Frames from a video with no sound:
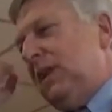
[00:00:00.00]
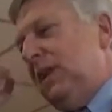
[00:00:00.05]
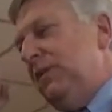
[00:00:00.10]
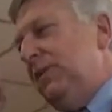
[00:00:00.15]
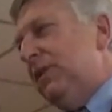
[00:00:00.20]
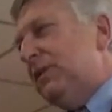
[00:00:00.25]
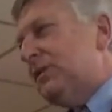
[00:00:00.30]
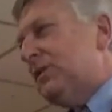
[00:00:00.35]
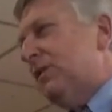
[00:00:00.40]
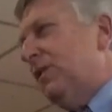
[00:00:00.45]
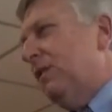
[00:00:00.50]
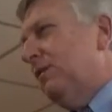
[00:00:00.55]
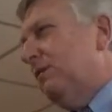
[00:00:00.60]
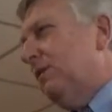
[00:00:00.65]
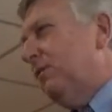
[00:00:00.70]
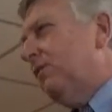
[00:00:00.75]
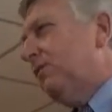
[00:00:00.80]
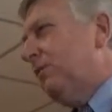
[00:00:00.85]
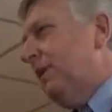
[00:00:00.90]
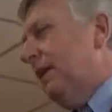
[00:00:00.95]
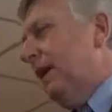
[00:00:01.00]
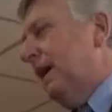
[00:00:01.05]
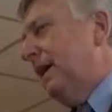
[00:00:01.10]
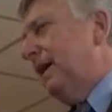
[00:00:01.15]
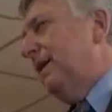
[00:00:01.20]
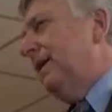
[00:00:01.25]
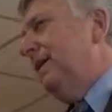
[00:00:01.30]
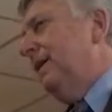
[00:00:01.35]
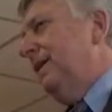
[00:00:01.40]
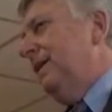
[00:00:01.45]
the toughest
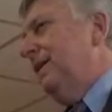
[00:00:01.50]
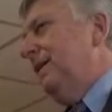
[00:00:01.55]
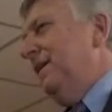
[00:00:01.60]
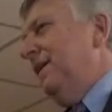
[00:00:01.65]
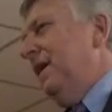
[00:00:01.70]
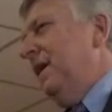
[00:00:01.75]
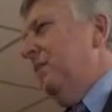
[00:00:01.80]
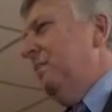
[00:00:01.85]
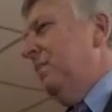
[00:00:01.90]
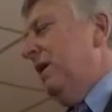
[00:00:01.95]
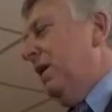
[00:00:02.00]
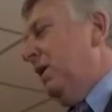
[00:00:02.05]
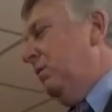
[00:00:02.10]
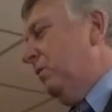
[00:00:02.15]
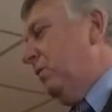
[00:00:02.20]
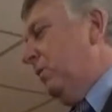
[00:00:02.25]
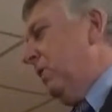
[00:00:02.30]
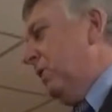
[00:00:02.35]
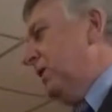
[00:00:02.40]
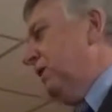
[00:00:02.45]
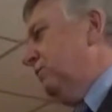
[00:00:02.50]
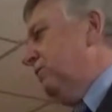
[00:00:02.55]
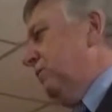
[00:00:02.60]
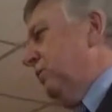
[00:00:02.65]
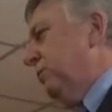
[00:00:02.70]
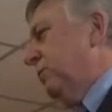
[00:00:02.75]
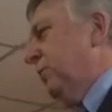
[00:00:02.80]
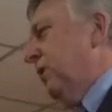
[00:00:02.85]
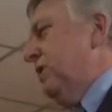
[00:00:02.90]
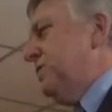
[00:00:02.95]
thing about running
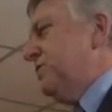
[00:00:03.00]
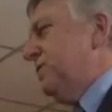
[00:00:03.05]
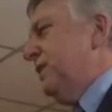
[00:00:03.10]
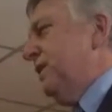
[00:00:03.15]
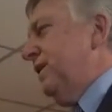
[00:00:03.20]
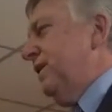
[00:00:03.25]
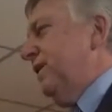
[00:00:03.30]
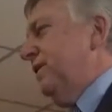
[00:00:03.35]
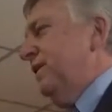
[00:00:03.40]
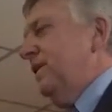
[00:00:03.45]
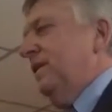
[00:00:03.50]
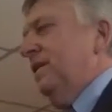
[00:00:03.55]
for president